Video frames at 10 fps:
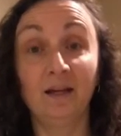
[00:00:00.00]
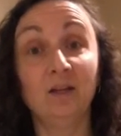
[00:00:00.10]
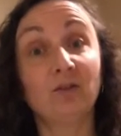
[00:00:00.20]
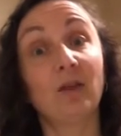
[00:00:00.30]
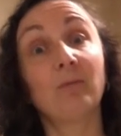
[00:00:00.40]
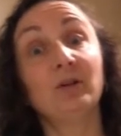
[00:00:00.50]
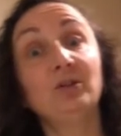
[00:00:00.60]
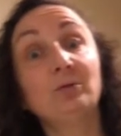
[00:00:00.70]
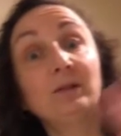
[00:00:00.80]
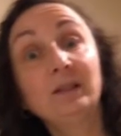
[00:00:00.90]
So that
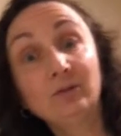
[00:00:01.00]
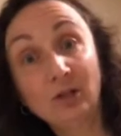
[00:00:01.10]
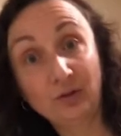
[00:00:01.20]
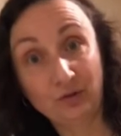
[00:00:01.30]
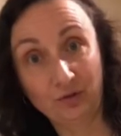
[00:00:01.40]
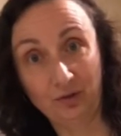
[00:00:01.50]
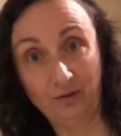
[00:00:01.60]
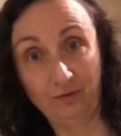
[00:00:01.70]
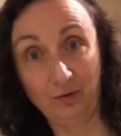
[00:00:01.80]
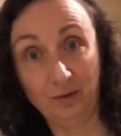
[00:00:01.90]
brings you a little closer to the
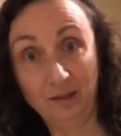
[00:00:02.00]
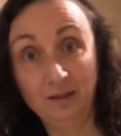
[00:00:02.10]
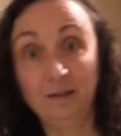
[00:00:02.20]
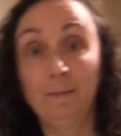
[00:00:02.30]
floor.